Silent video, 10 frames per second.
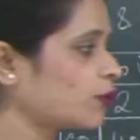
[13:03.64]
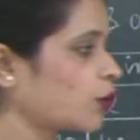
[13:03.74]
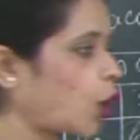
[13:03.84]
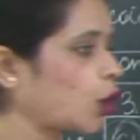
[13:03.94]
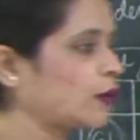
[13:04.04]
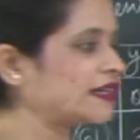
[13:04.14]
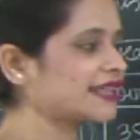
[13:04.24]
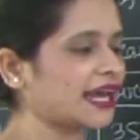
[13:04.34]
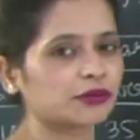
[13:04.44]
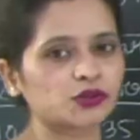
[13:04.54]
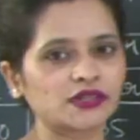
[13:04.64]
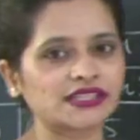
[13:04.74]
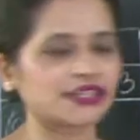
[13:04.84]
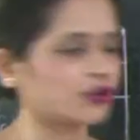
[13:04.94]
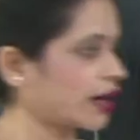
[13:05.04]
will always lie between
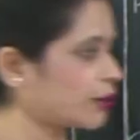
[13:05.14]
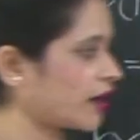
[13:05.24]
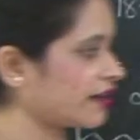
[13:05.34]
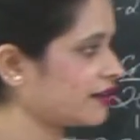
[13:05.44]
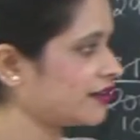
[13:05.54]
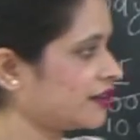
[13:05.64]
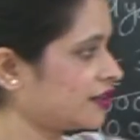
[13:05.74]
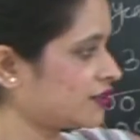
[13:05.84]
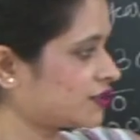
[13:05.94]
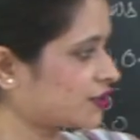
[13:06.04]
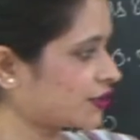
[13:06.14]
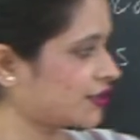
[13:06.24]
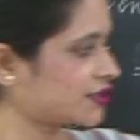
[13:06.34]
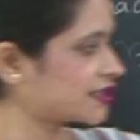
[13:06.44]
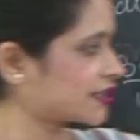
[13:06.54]
zero and one. So
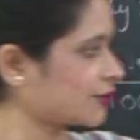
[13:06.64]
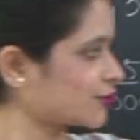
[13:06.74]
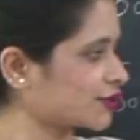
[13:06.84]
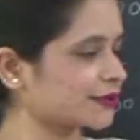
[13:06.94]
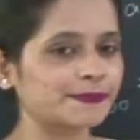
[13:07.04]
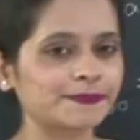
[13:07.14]
here's the solution.